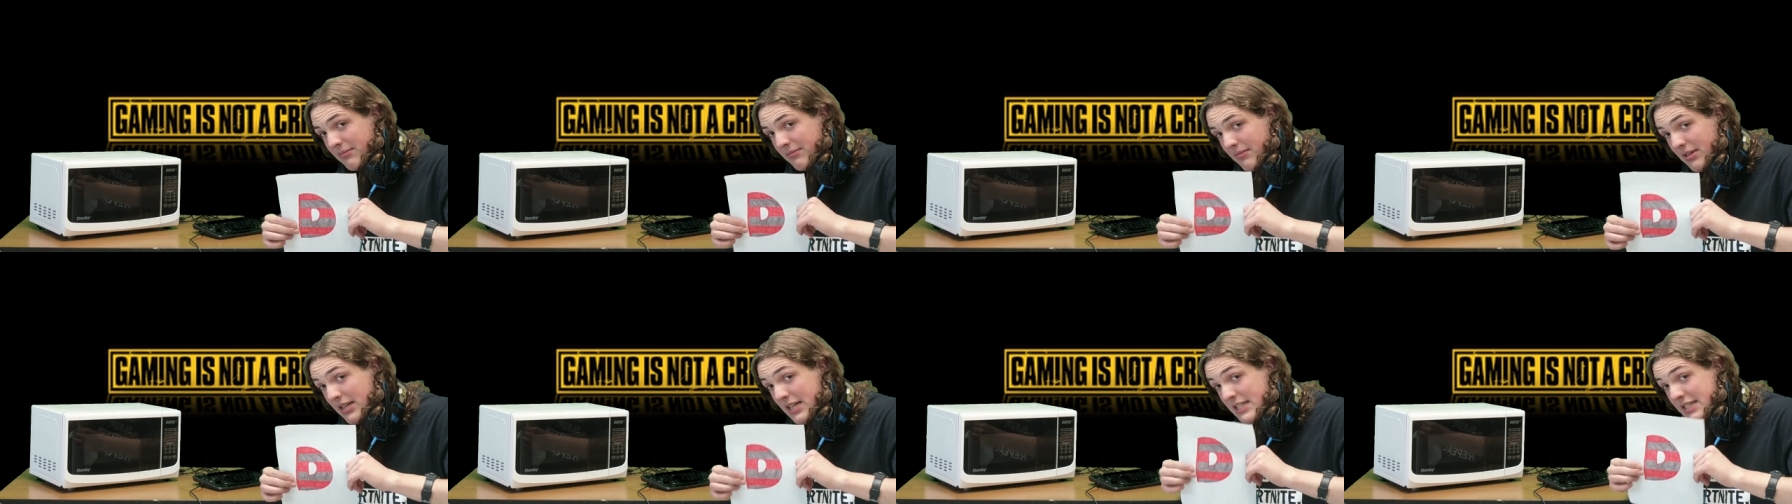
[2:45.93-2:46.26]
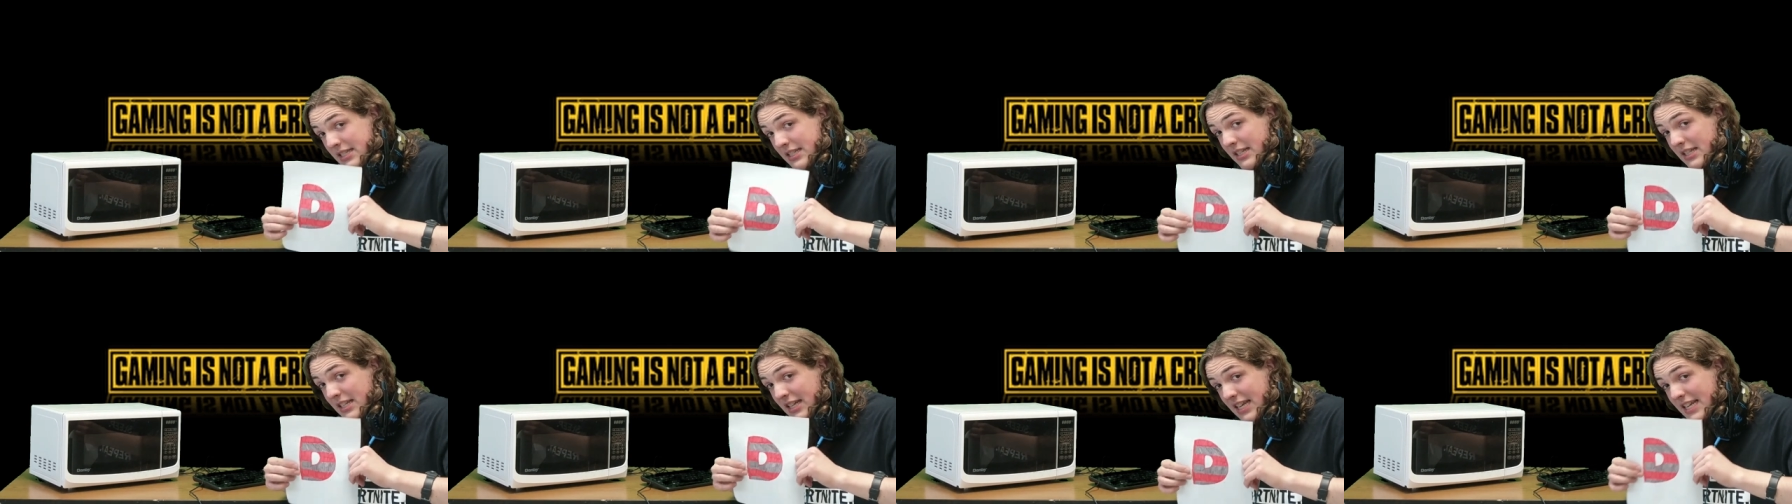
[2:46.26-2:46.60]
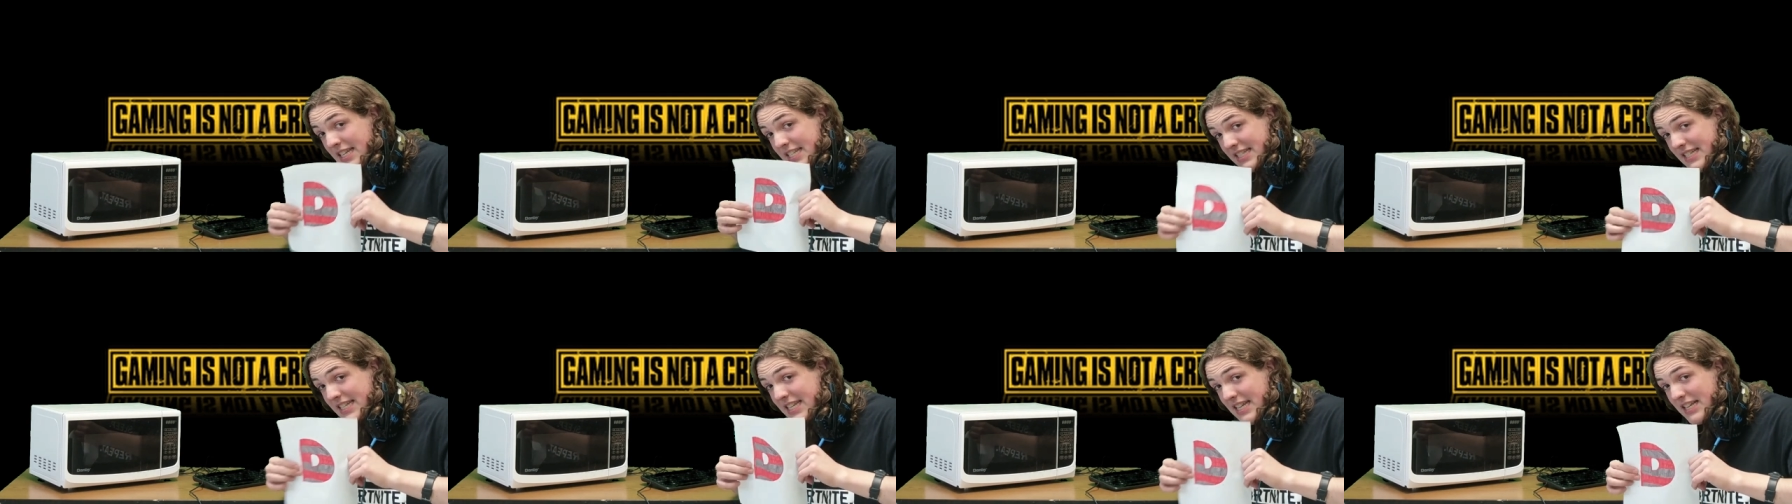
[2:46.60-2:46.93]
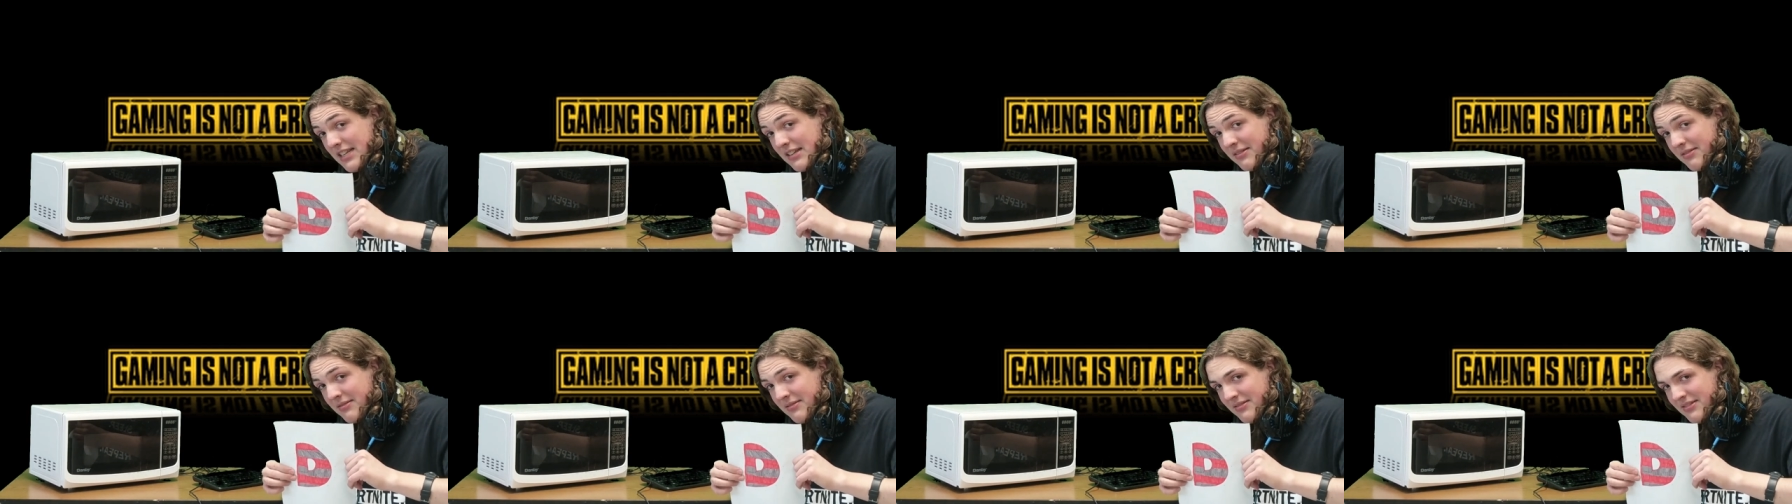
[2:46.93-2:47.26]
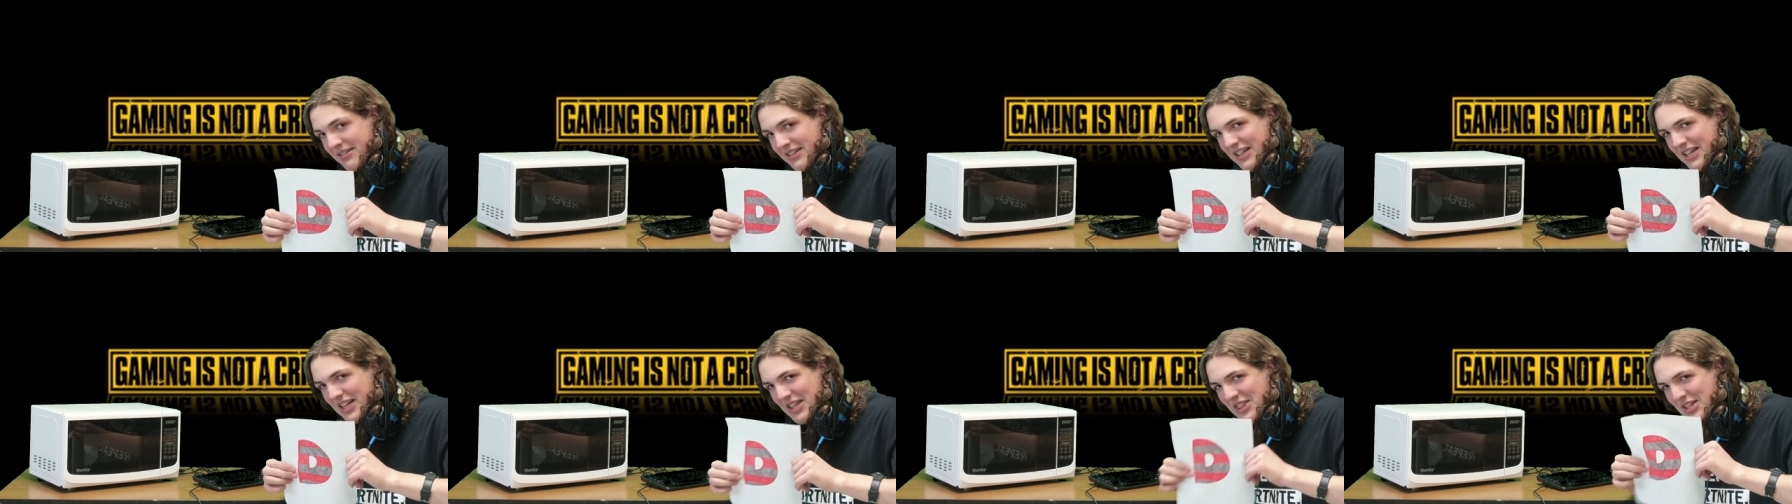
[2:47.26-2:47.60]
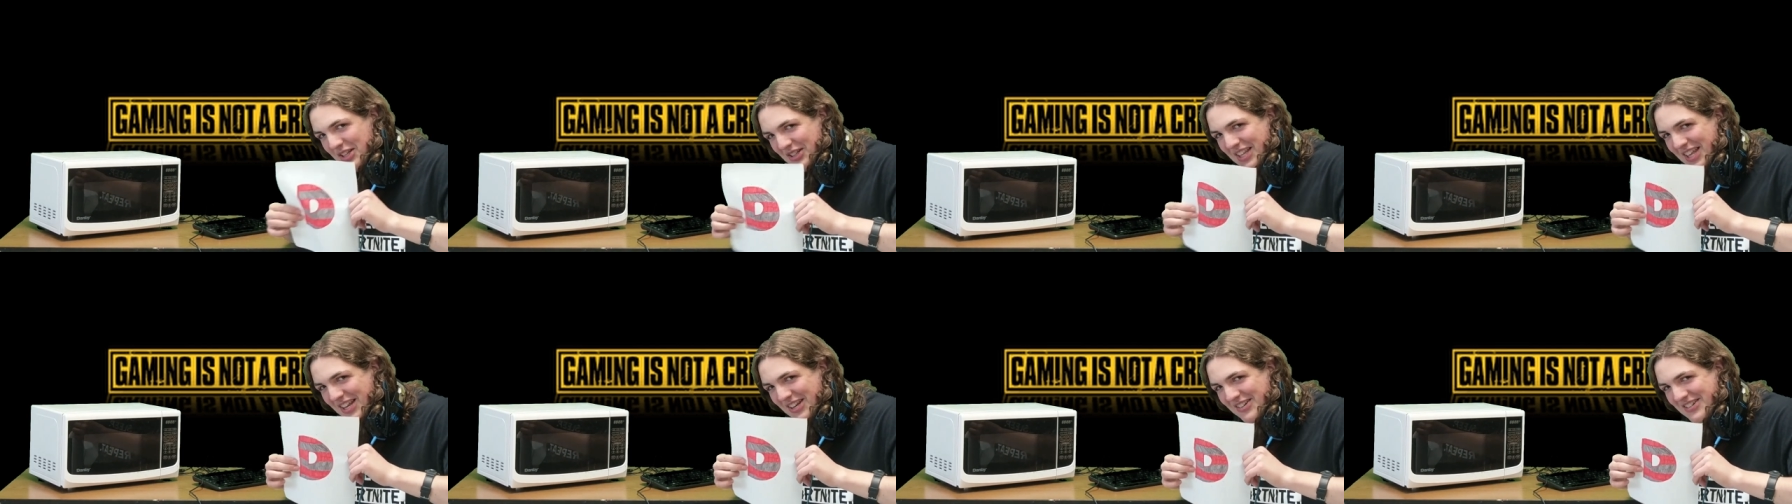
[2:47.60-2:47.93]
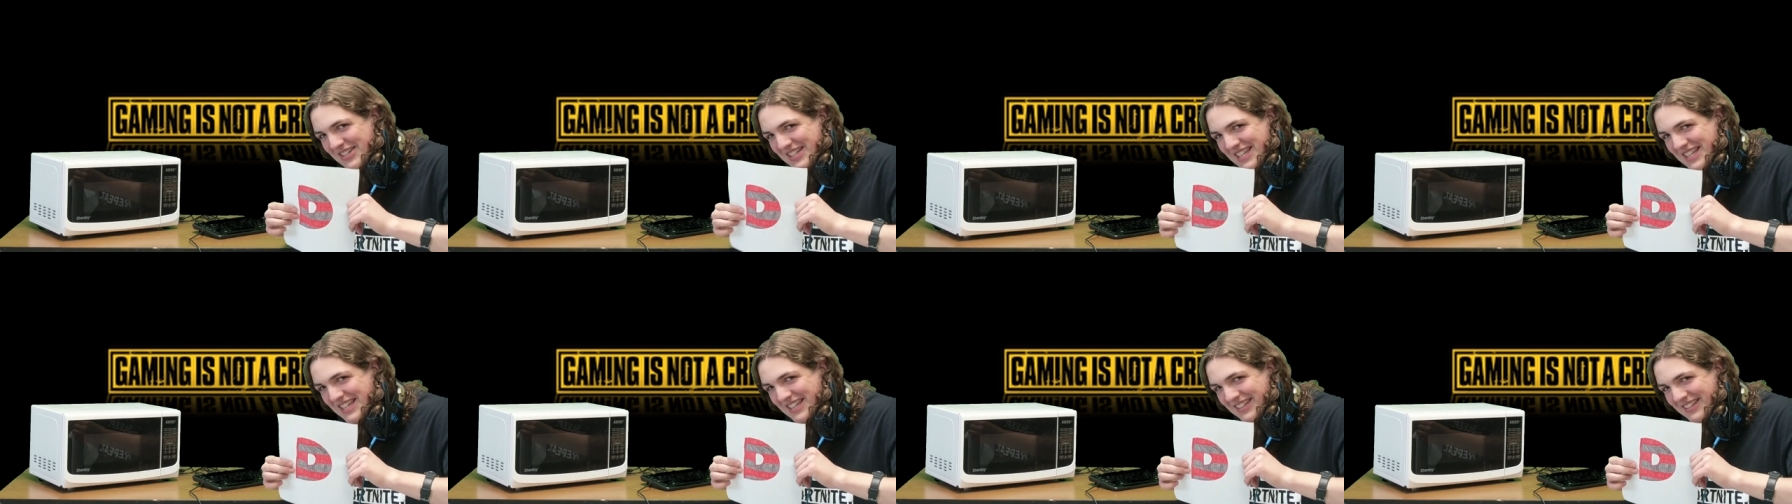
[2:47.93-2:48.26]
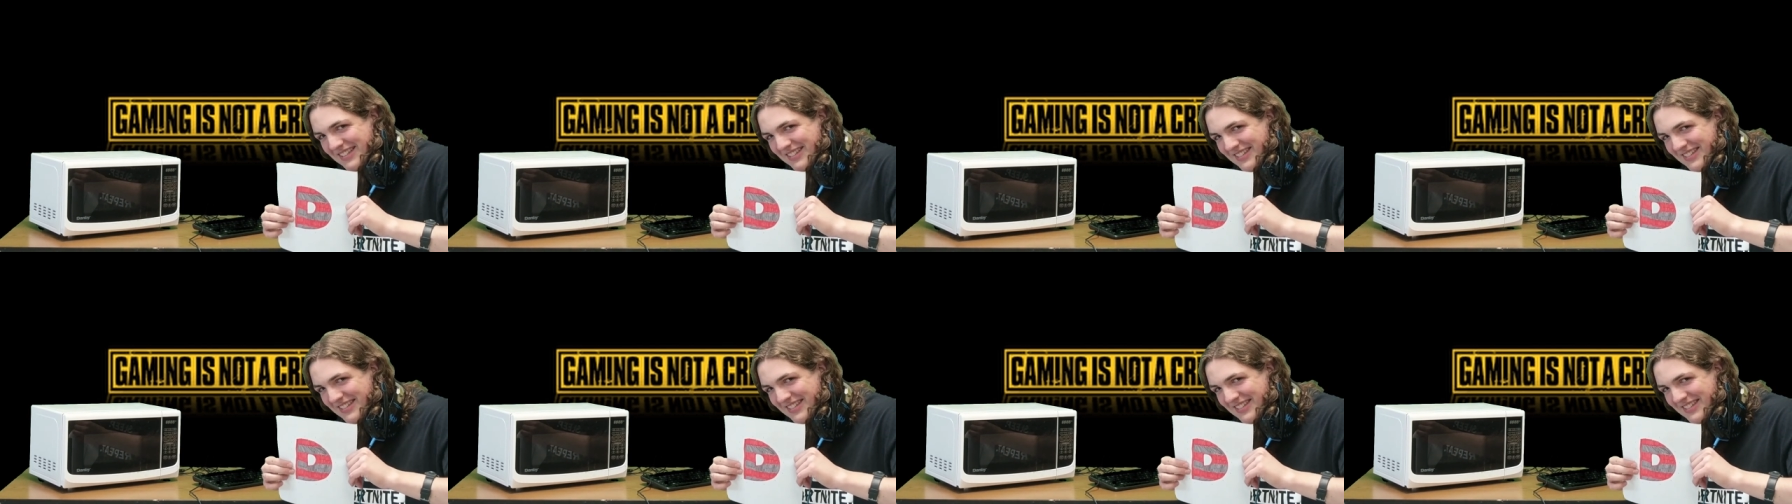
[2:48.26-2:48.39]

is, is D, the letter D.